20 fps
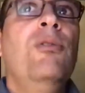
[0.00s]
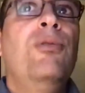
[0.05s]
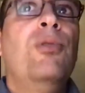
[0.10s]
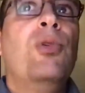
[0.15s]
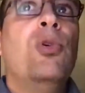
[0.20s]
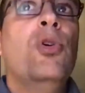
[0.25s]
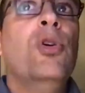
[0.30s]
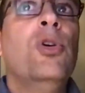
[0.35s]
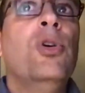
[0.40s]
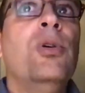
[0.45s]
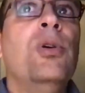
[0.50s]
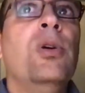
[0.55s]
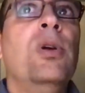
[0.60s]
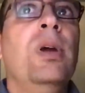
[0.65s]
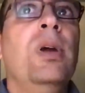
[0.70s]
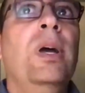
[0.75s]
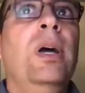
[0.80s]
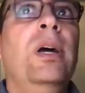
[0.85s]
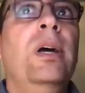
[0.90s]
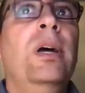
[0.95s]

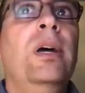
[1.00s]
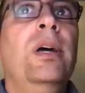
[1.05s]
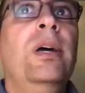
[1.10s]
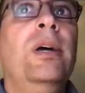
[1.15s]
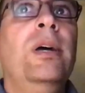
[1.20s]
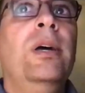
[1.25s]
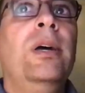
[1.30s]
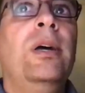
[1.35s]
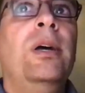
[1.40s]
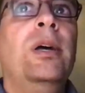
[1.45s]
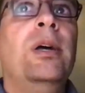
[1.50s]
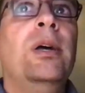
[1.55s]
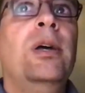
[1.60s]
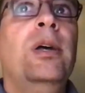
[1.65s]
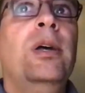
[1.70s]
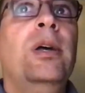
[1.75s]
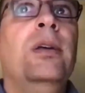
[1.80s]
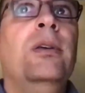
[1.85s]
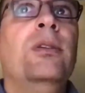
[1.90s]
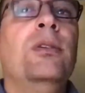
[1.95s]
four,
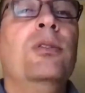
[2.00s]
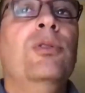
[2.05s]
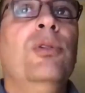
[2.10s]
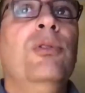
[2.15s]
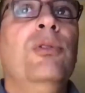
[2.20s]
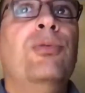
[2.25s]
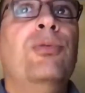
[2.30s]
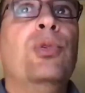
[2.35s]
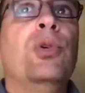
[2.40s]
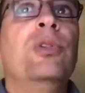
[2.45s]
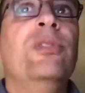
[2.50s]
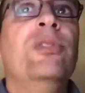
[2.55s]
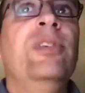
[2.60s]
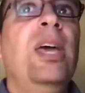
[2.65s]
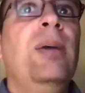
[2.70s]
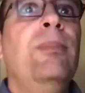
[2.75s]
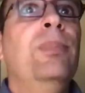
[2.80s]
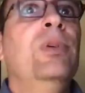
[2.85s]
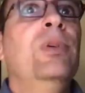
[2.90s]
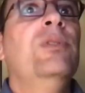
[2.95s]
uh, so
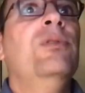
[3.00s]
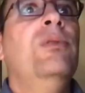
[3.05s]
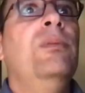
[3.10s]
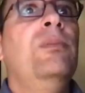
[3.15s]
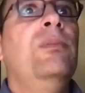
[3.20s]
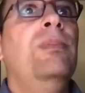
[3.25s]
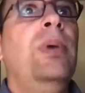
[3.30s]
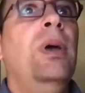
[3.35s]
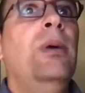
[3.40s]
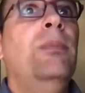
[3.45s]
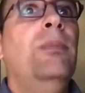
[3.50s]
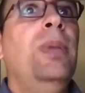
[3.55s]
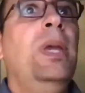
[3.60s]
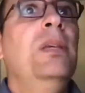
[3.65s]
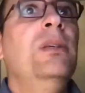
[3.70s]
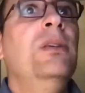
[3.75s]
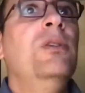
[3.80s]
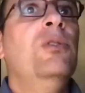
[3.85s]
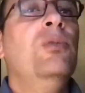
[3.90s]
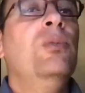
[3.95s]
four samples from uh,
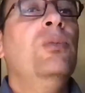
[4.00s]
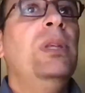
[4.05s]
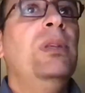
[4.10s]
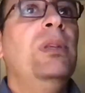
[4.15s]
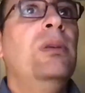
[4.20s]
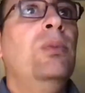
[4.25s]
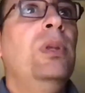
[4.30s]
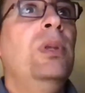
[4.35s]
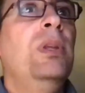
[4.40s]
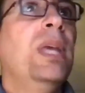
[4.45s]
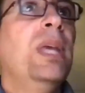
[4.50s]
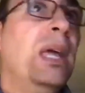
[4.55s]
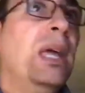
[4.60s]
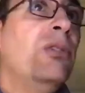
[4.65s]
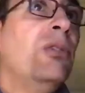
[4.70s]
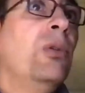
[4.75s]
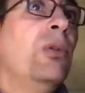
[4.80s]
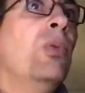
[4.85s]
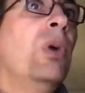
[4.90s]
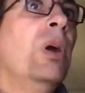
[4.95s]
patients with, with
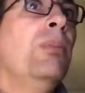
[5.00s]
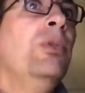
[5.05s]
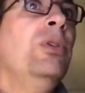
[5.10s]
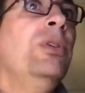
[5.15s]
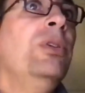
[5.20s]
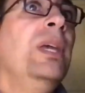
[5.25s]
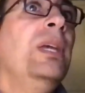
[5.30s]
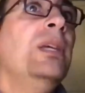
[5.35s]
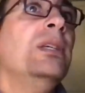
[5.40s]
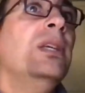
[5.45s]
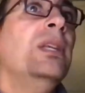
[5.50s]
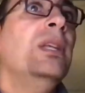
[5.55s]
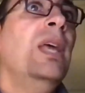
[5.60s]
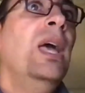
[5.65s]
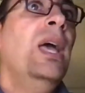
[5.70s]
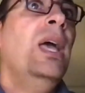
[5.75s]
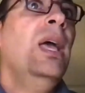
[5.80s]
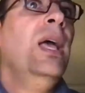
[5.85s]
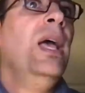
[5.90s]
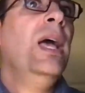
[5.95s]
the KANSL one
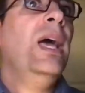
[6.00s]
mutation,